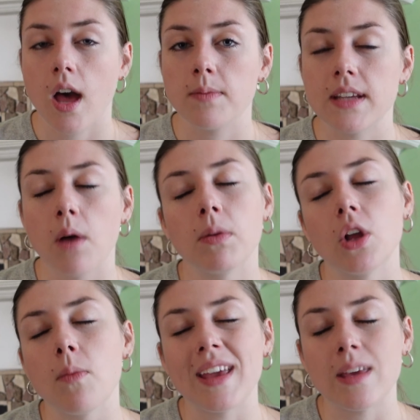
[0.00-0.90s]
down
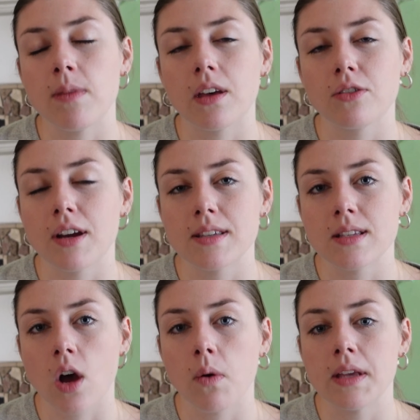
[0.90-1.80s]
below. My email address is
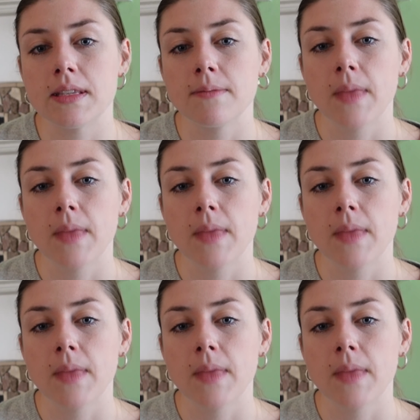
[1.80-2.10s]
always